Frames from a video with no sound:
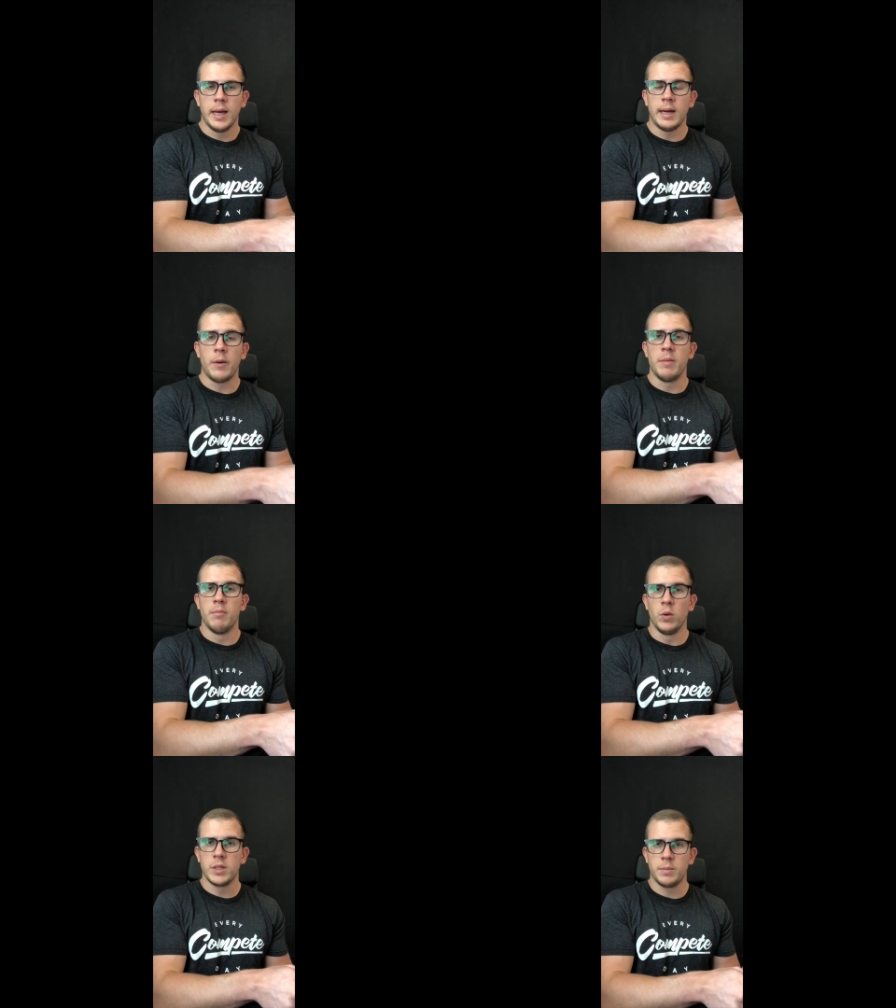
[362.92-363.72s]
and I would
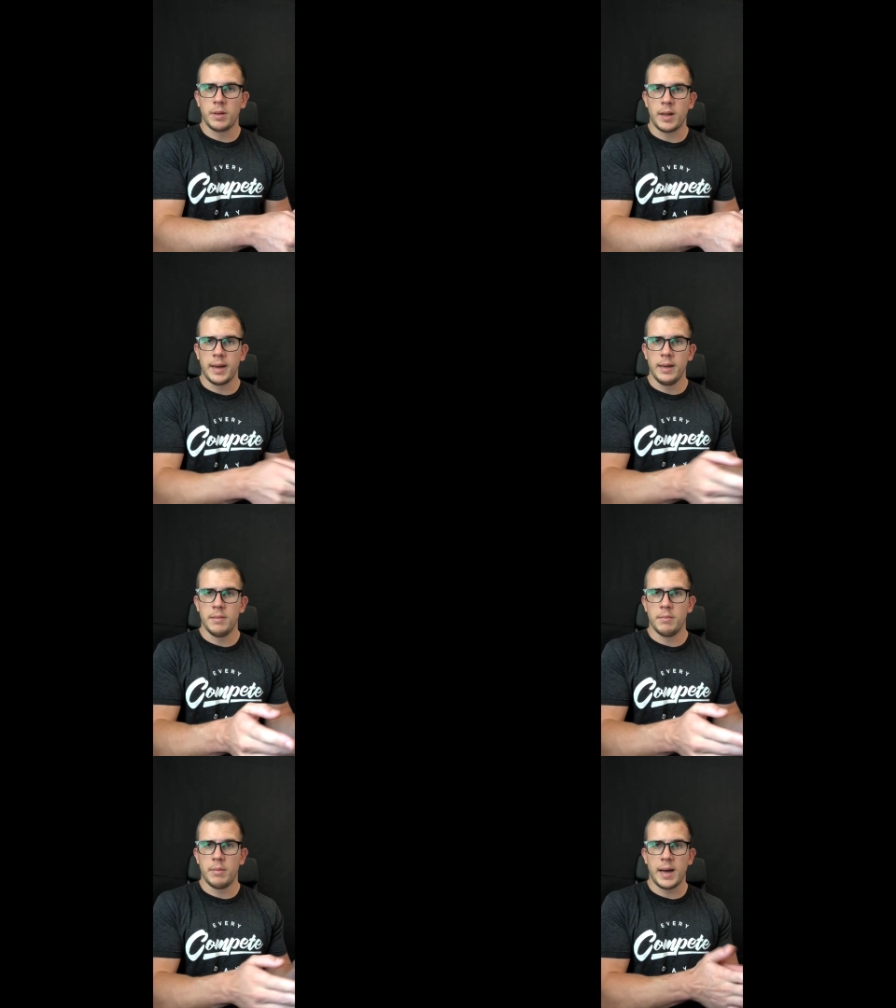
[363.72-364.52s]
multiply
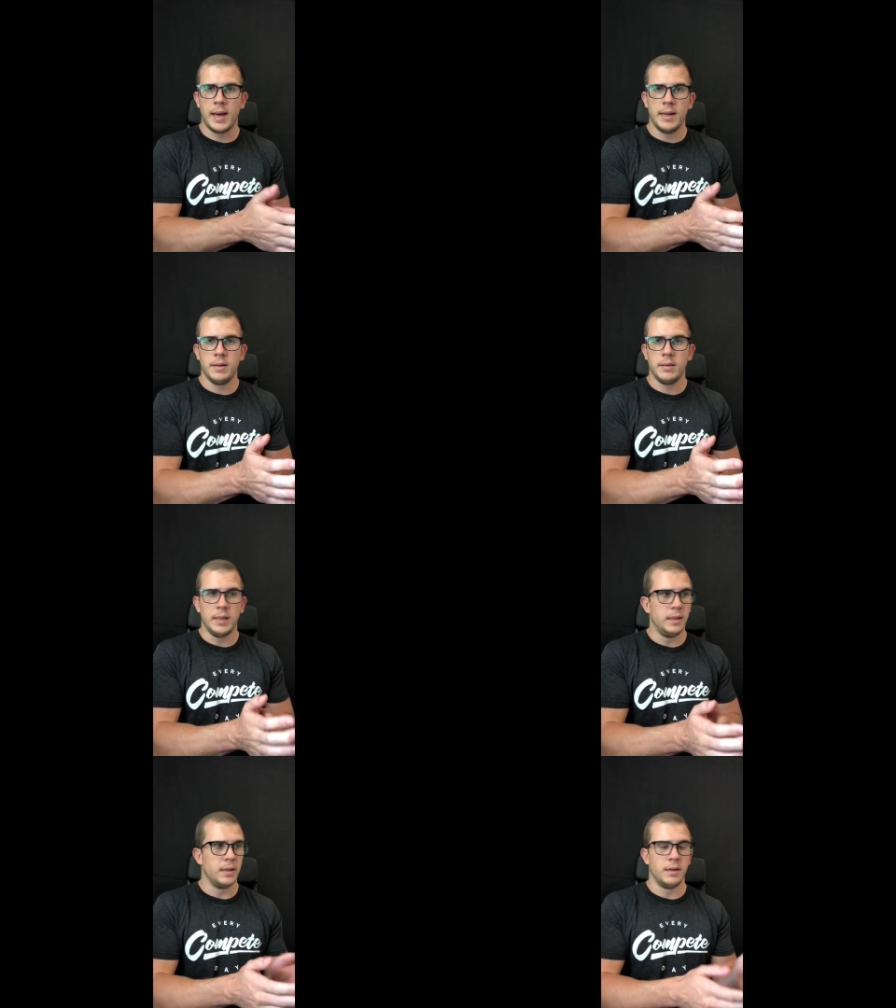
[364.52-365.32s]
it by
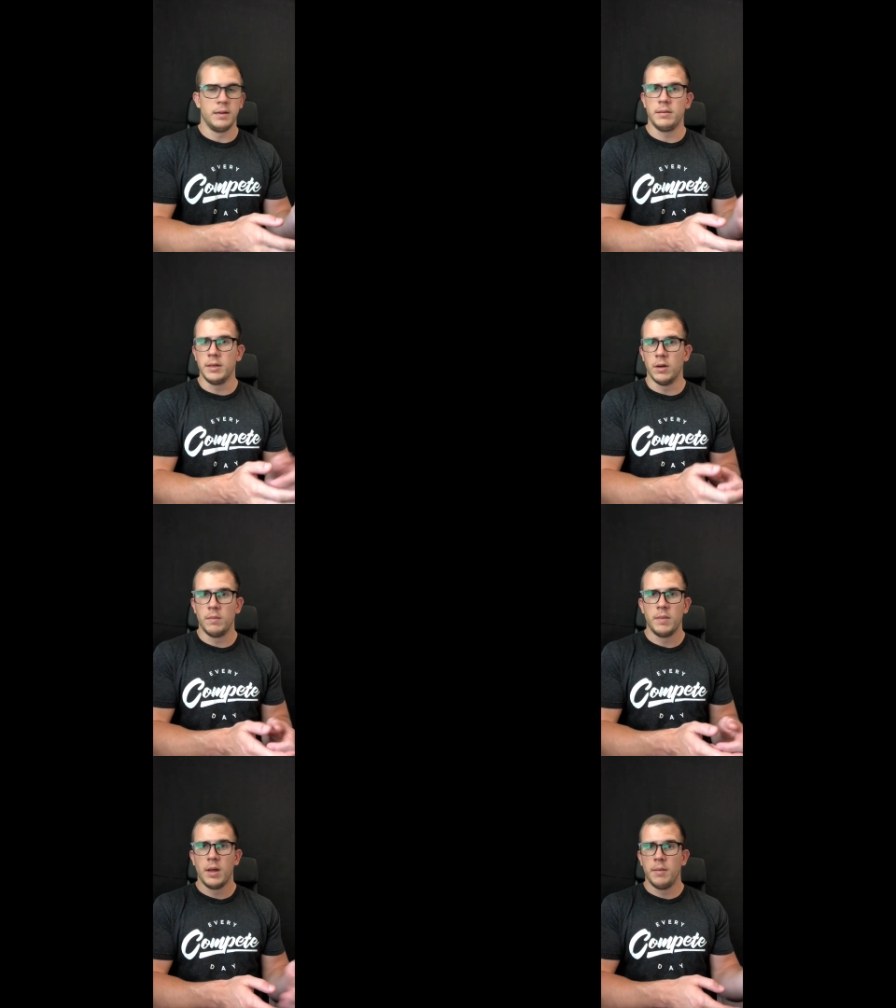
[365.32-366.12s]
either,
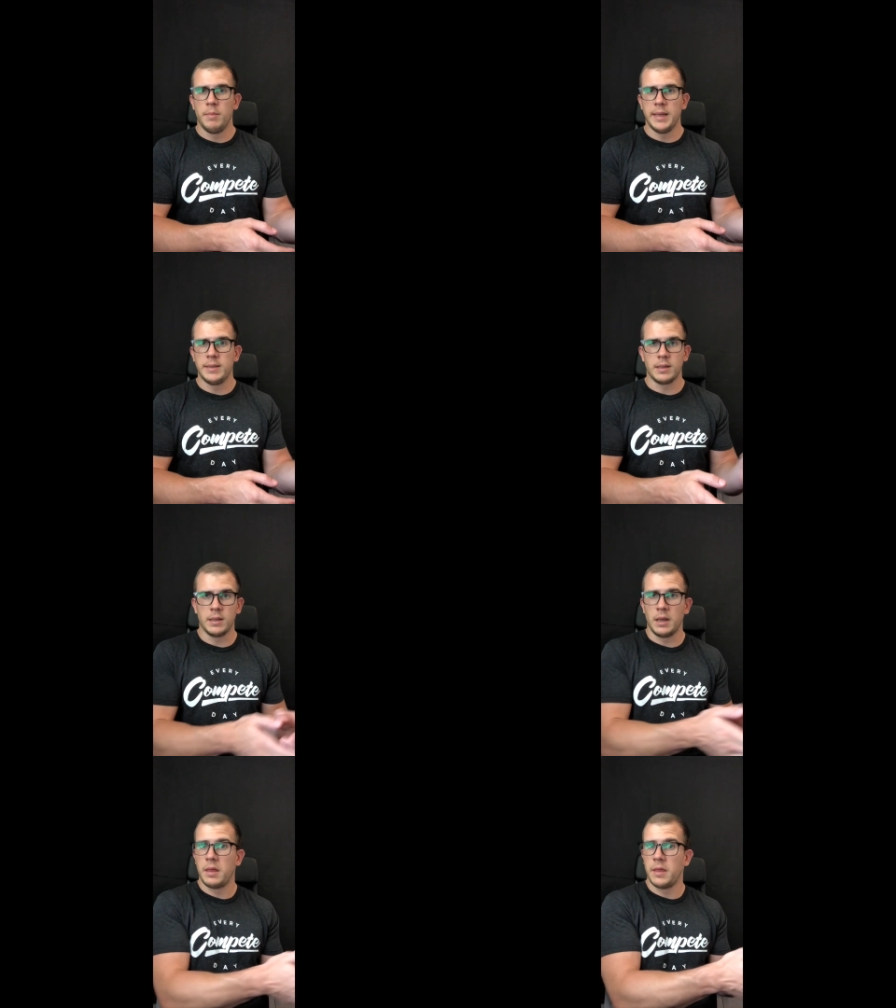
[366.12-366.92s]

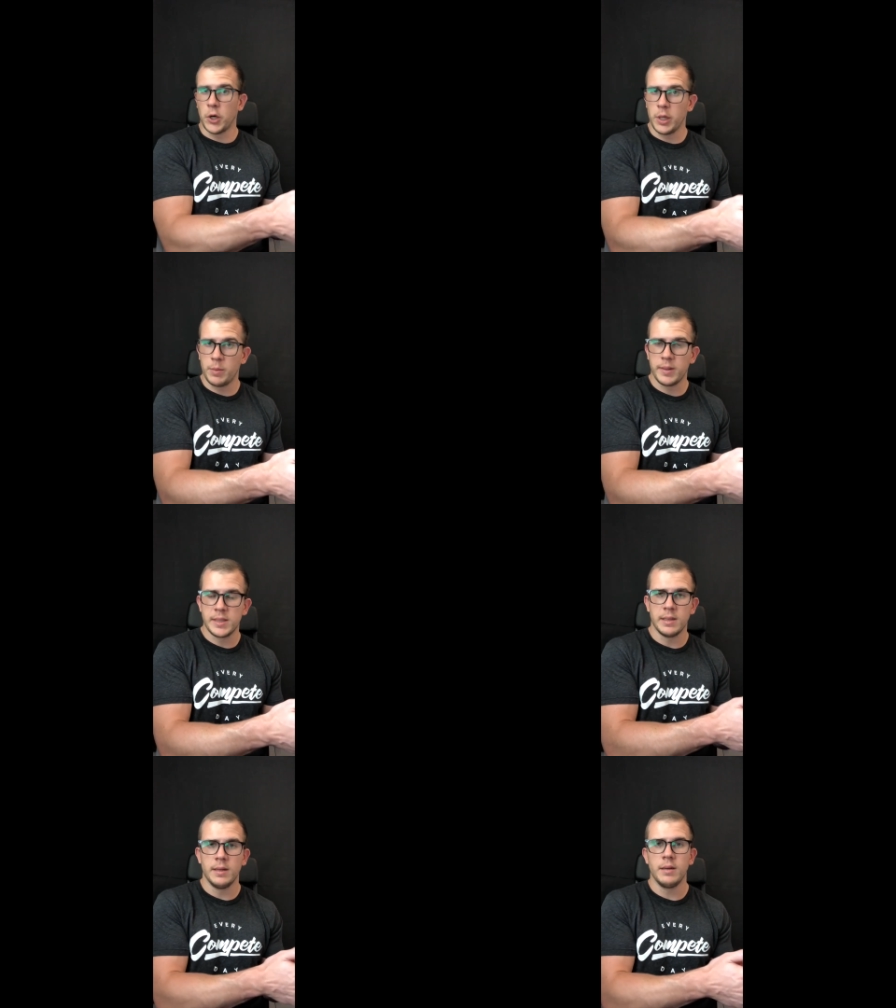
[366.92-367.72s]
basically
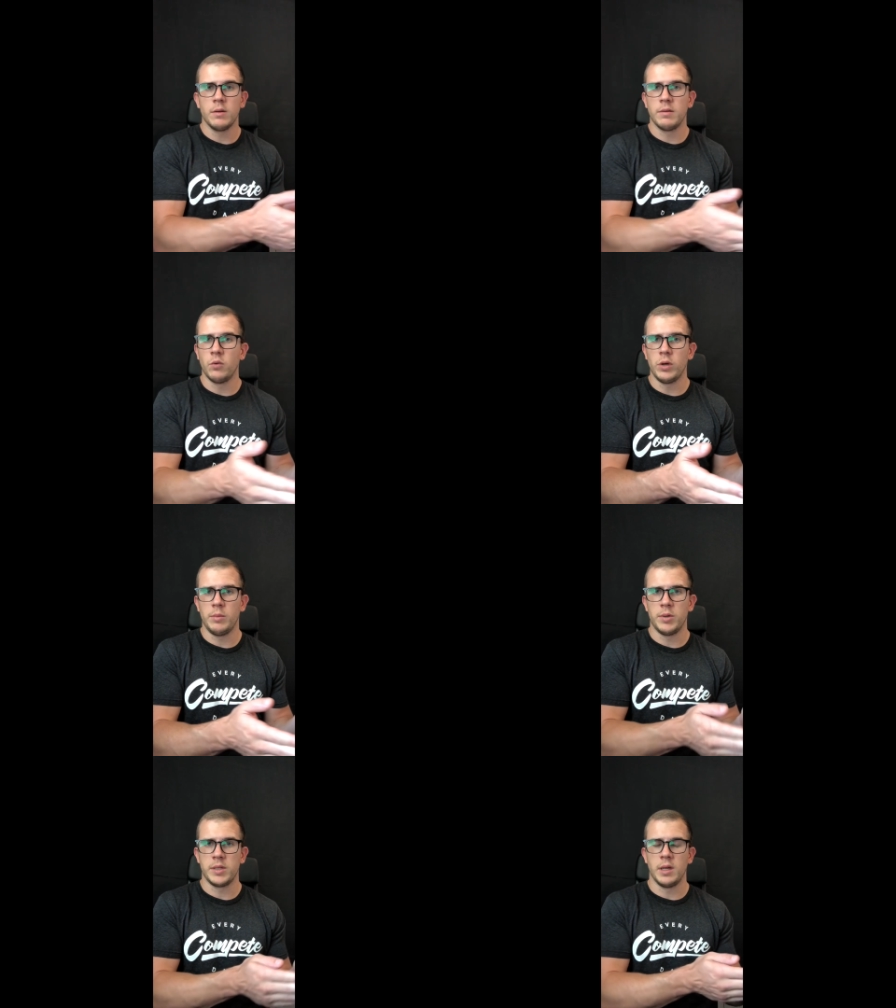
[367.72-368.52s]
30% or
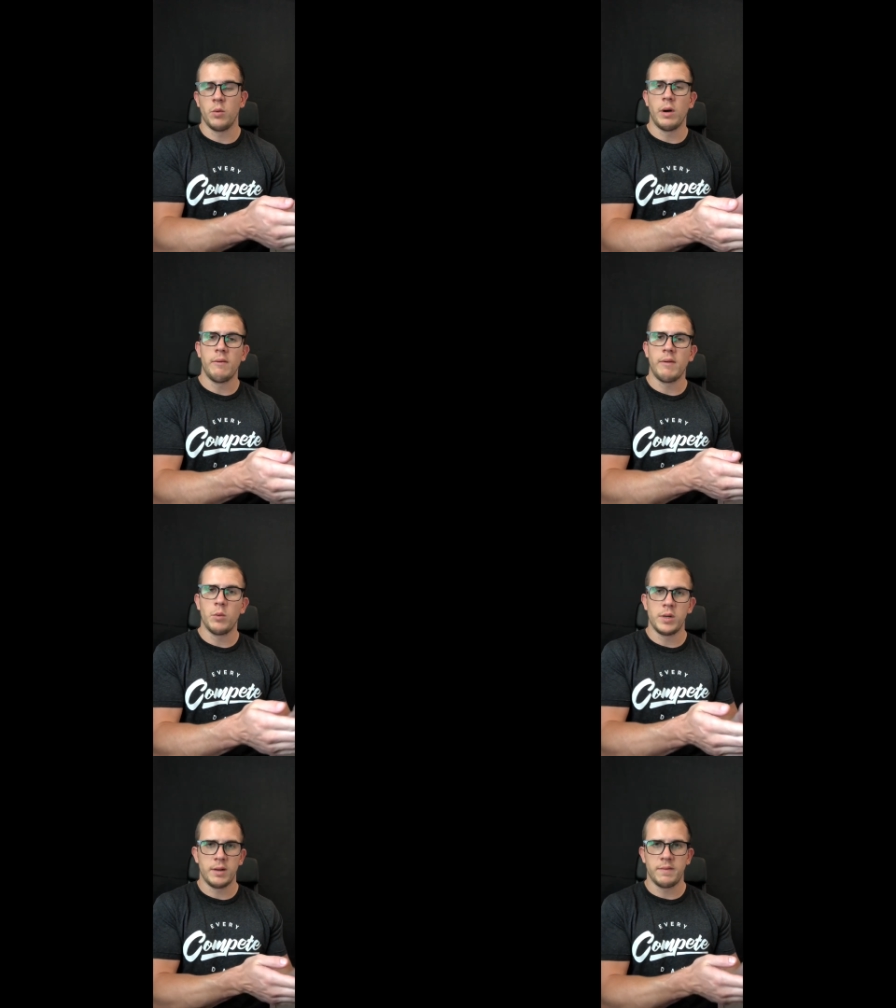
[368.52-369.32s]
40%, wherever I
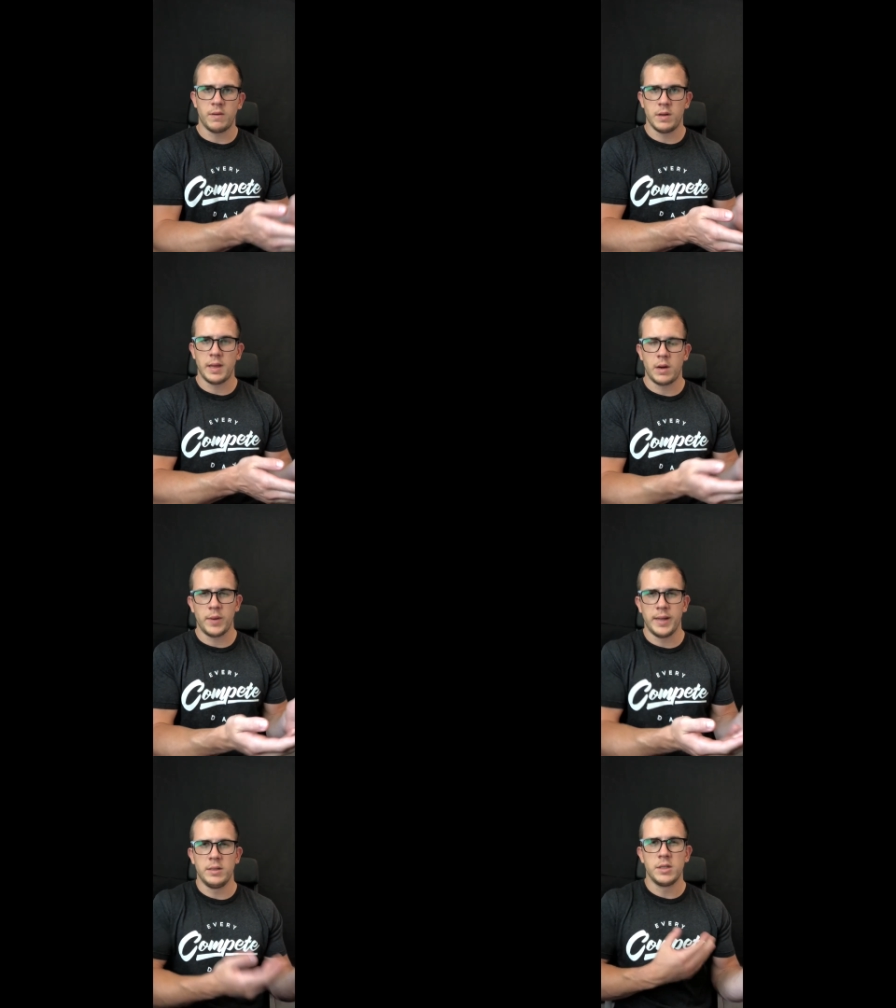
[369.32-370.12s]
wanted to fall in that
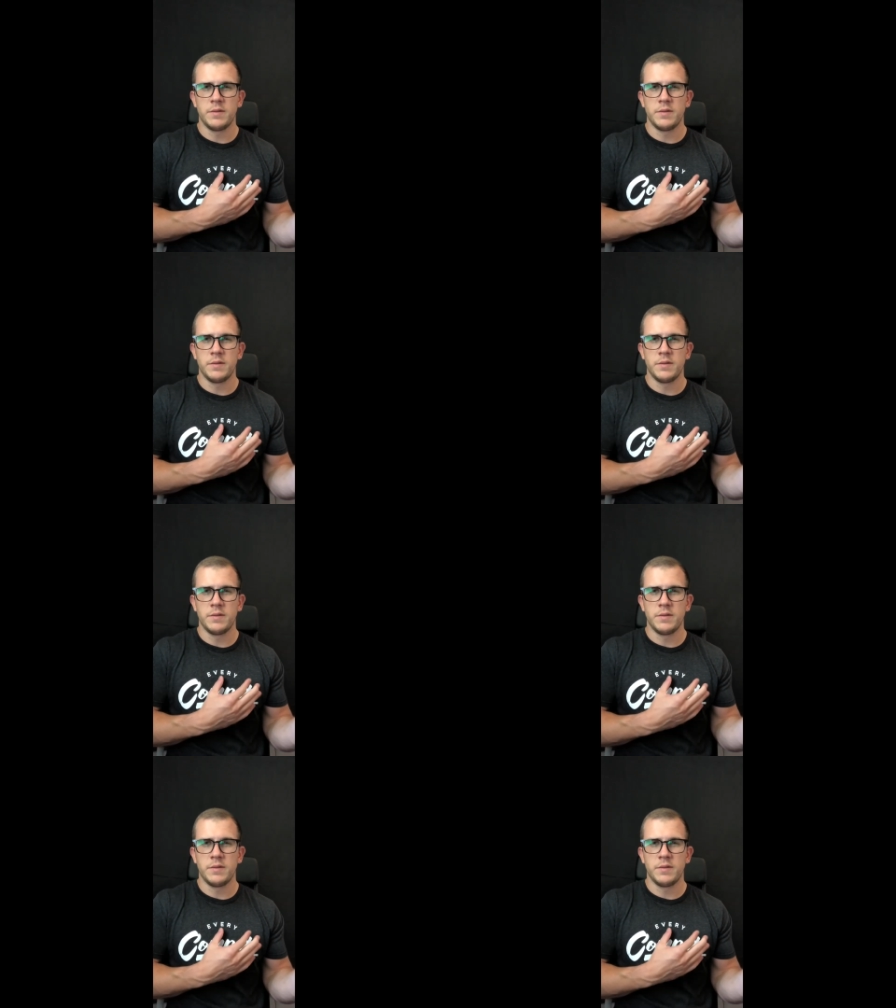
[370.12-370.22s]
range.